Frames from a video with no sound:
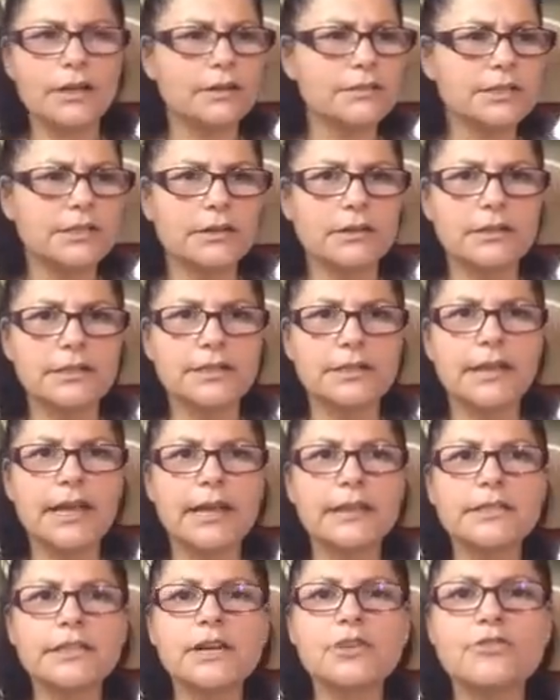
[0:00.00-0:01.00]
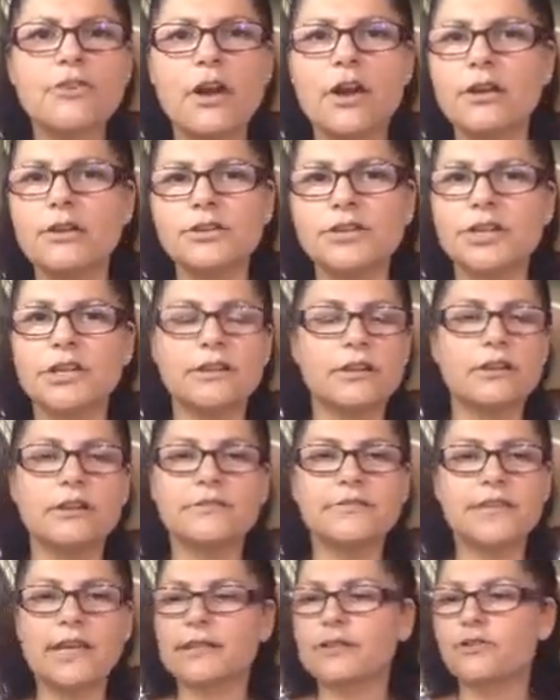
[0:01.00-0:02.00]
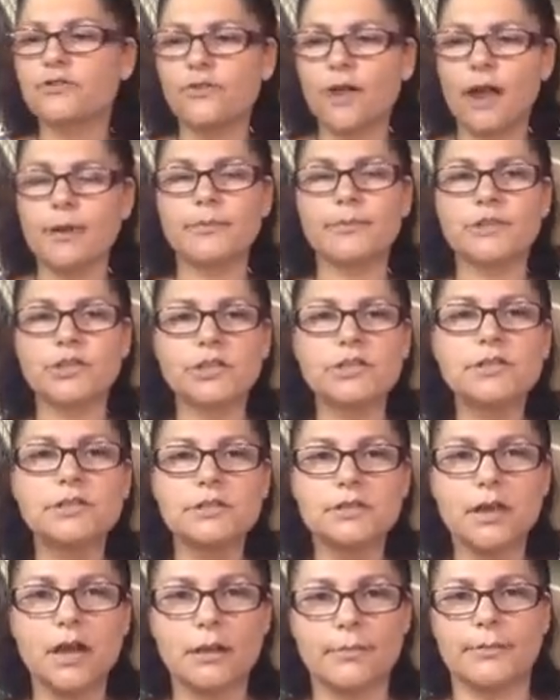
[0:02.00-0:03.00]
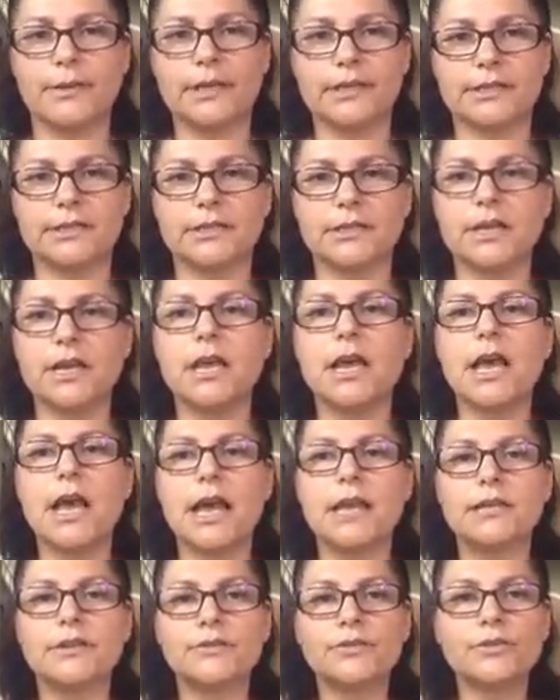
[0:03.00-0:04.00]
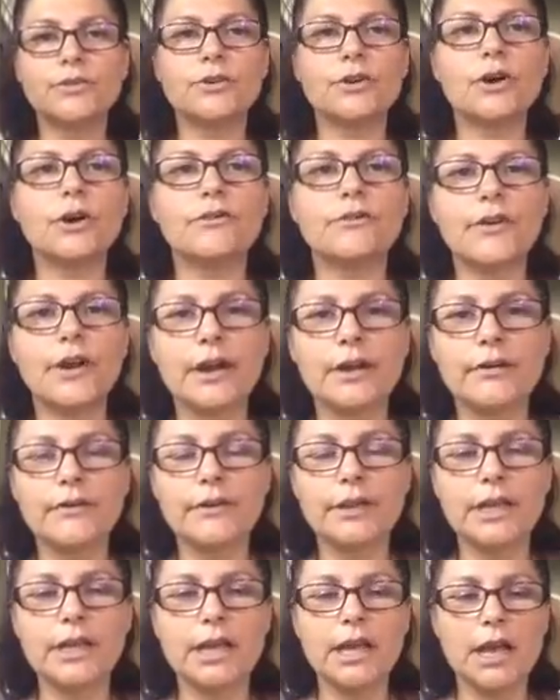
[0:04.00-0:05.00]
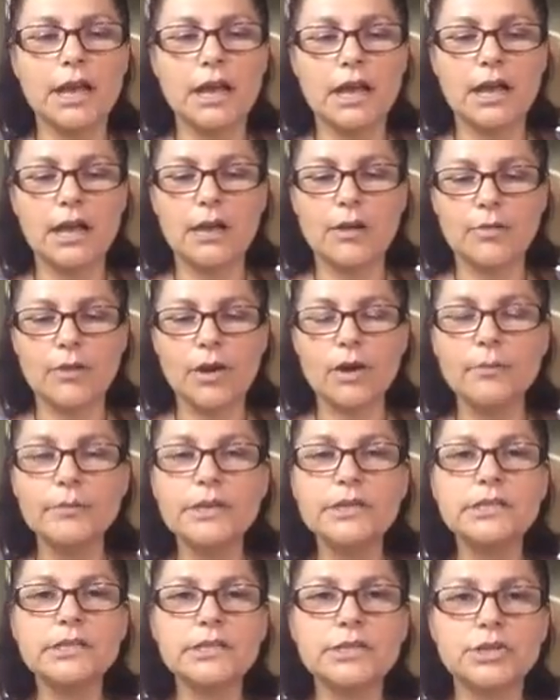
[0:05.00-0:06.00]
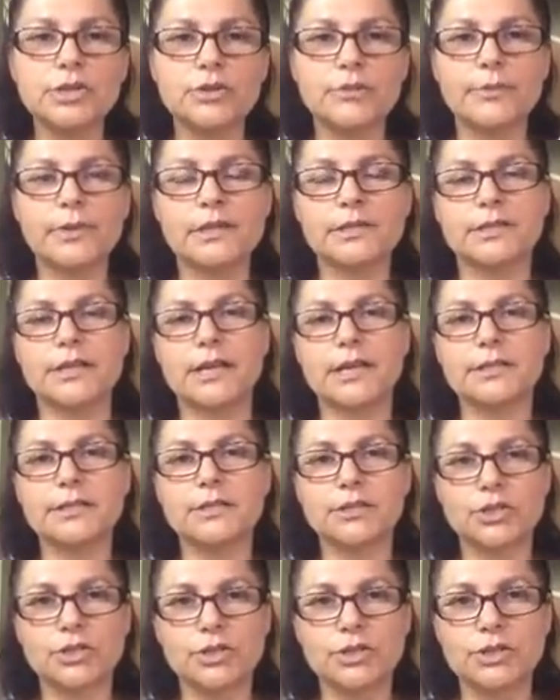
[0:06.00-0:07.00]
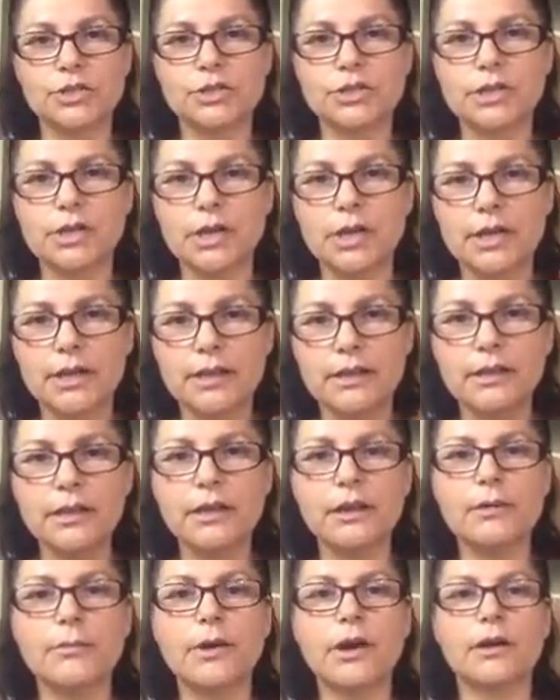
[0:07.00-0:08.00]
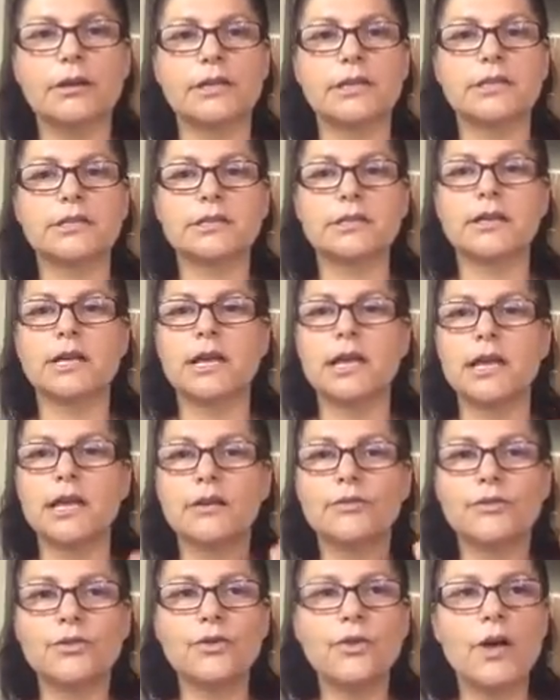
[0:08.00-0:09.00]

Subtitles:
is it Candy Crush and all of that crap, just stop it. And if you are very committed to your business, just think about it. If you